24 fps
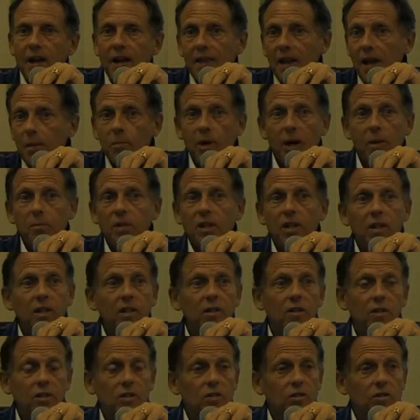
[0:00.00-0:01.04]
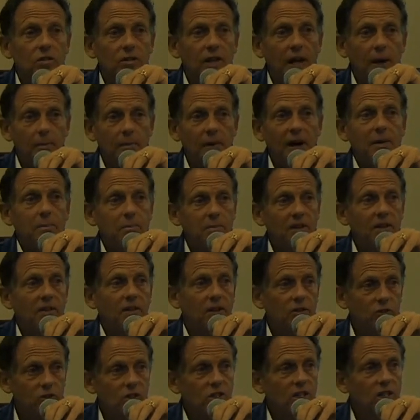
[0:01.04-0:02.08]
And that might be an illness. That might be
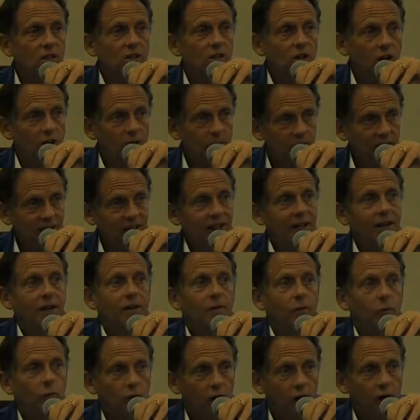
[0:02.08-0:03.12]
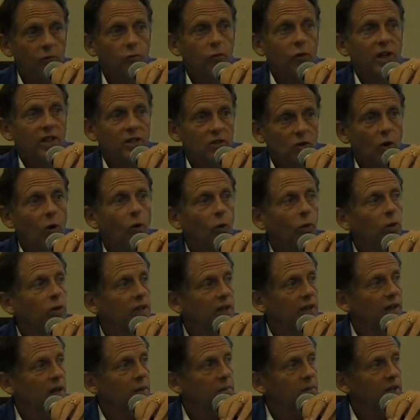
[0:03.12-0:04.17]
their seed karma of what is
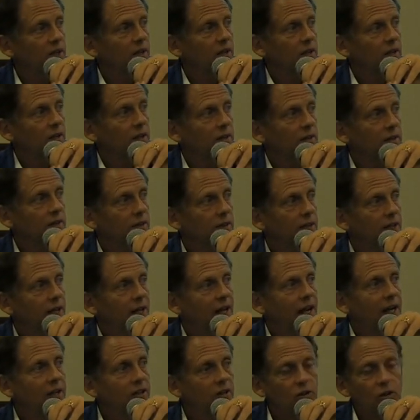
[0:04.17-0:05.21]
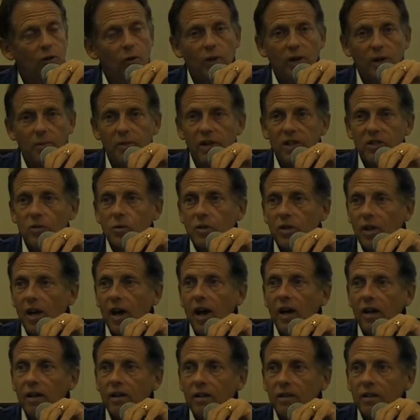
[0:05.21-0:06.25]
holding them here. And you don't want to mess with
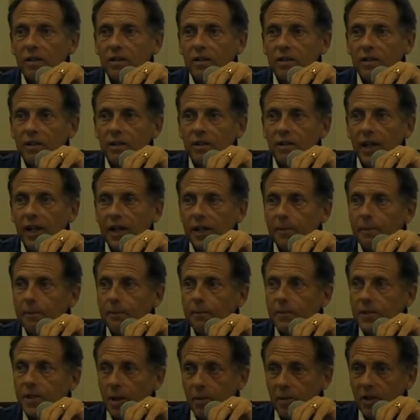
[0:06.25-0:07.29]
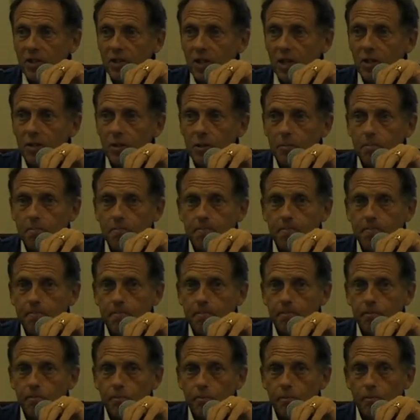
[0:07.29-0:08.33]
that, right? Does that make sense?
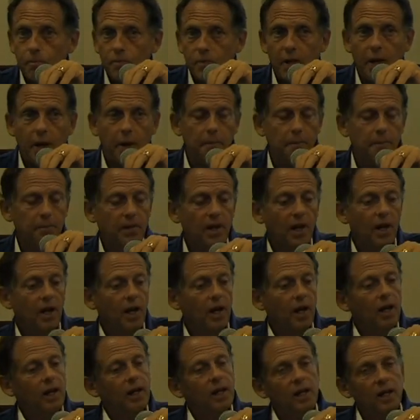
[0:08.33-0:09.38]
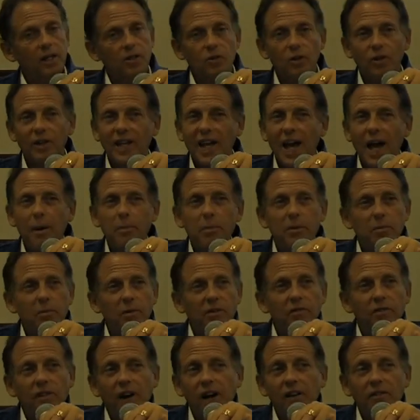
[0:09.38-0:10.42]
Yeah. It's only happened to
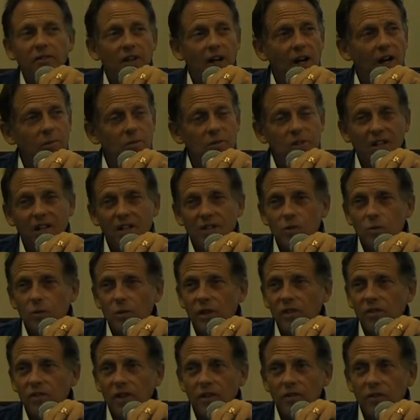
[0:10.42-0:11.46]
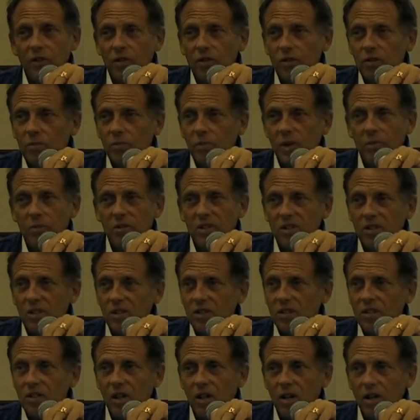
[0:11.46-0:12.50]
me 5 times in the last 25 years, maybe
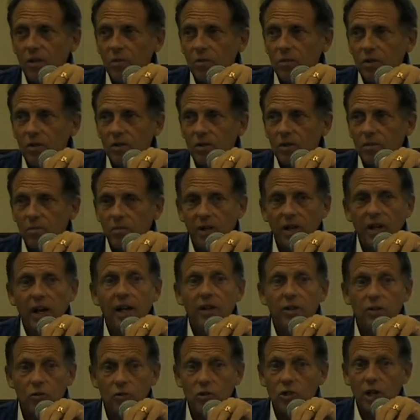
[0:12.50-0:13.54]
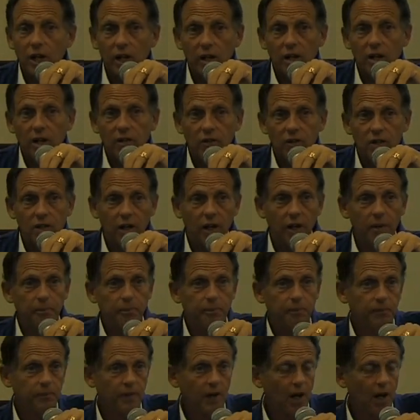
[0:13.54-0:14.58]
6 times, but I do check it every time.